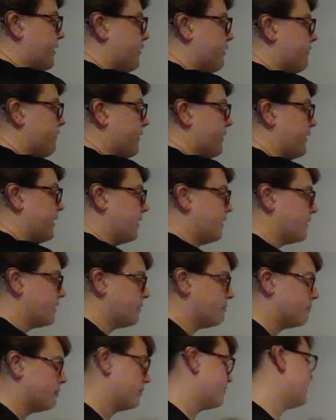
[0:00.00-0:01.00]
infinity
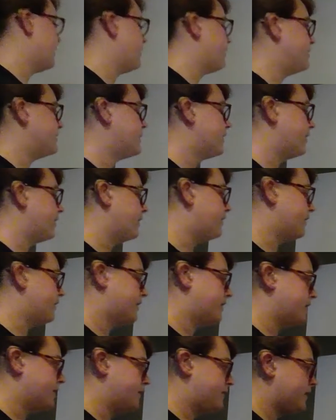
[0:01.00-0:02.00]
symbol. That would tell you
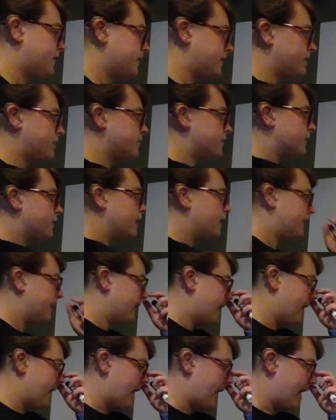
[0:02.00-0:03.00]
to continue
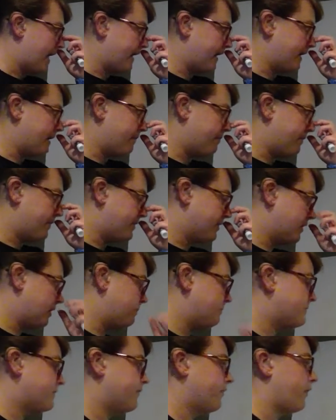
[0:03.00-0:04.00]
adding up the
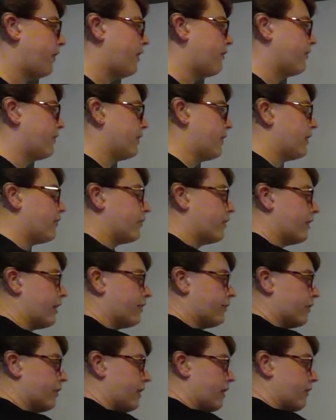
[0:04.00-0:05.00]
terms forever and ever and
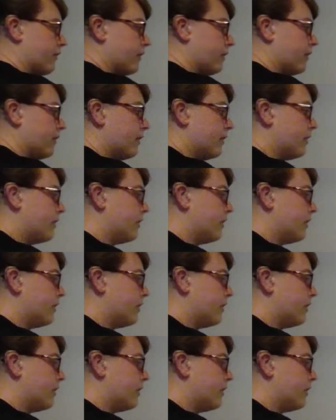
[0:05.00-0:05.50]
ever and ever.